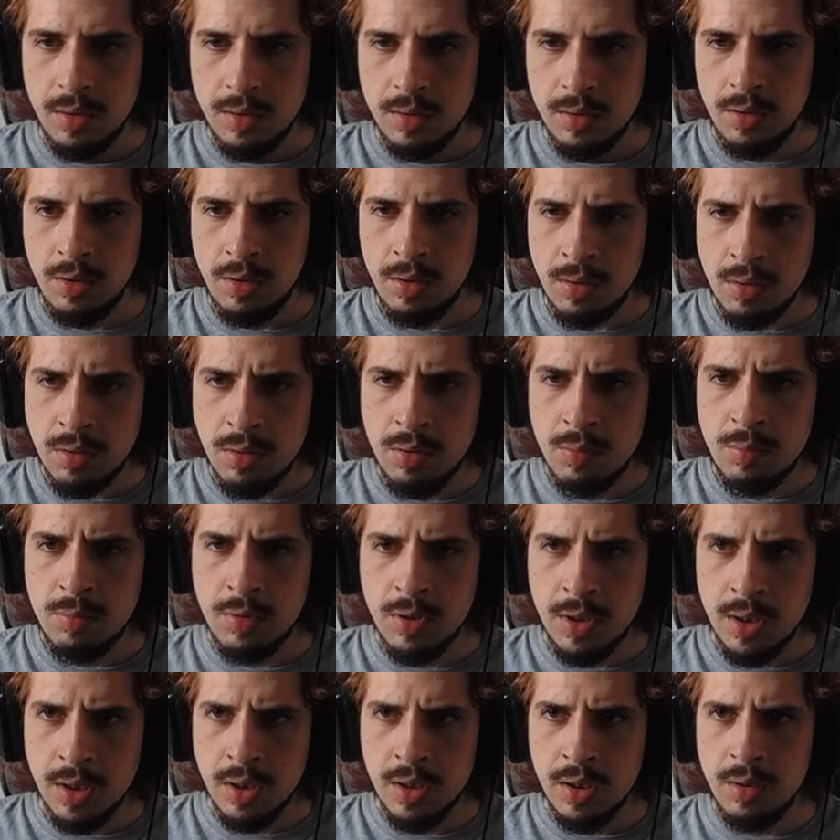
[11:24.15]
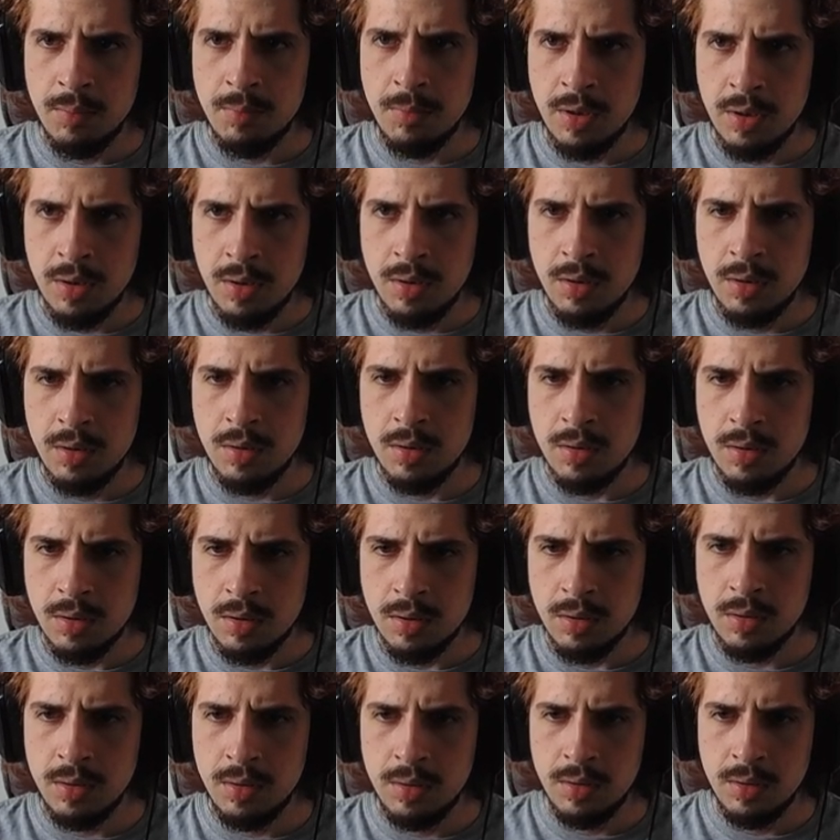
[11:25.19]
Don't go breaking my
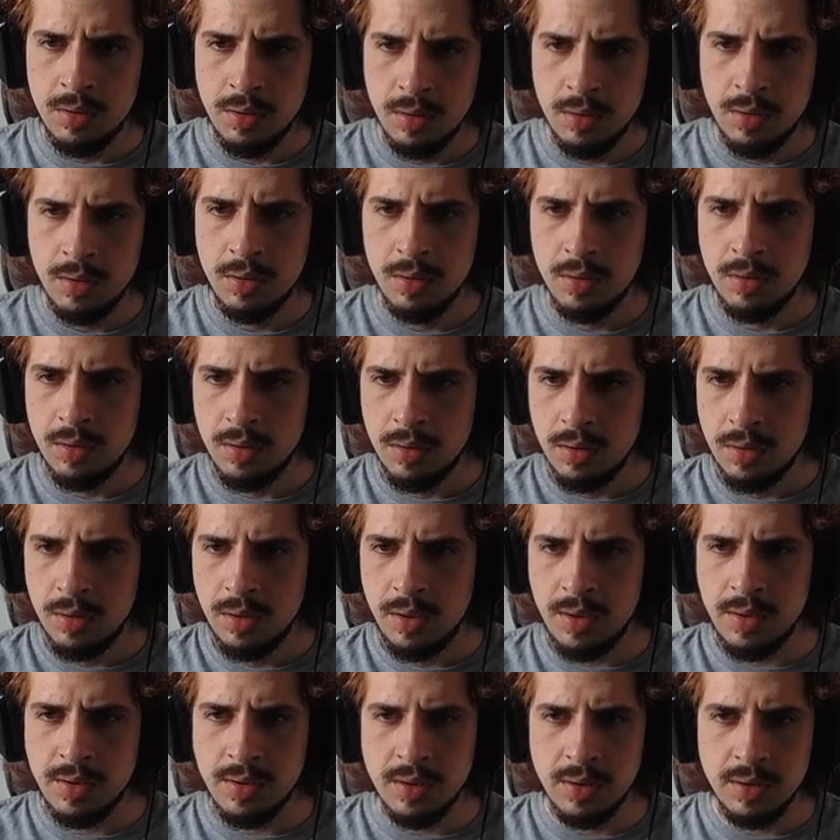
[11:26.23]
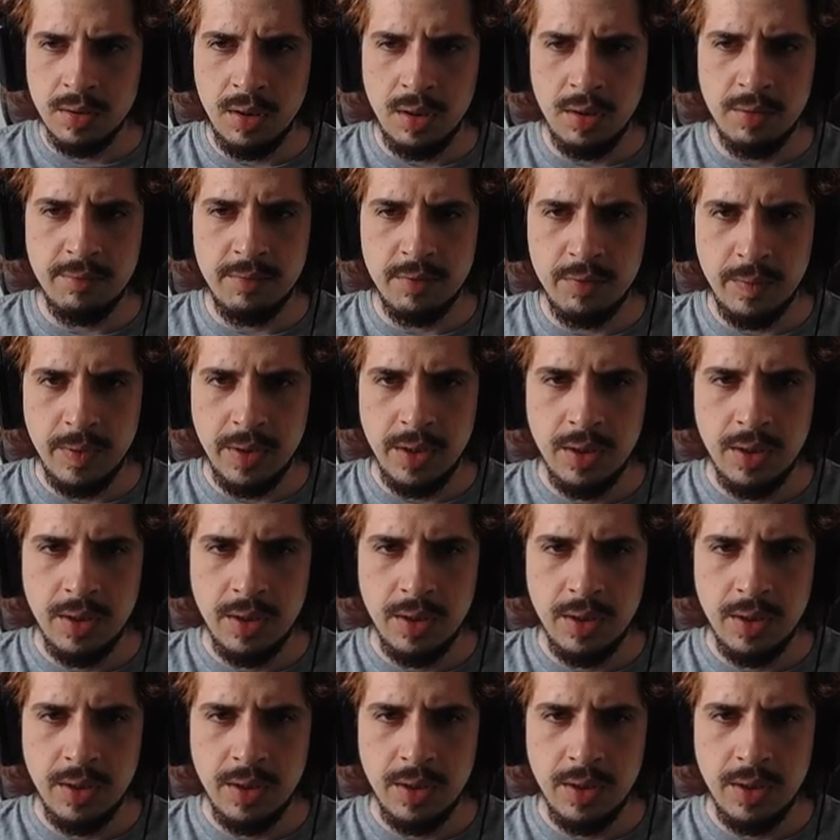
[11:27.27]
heart. Instant delivery.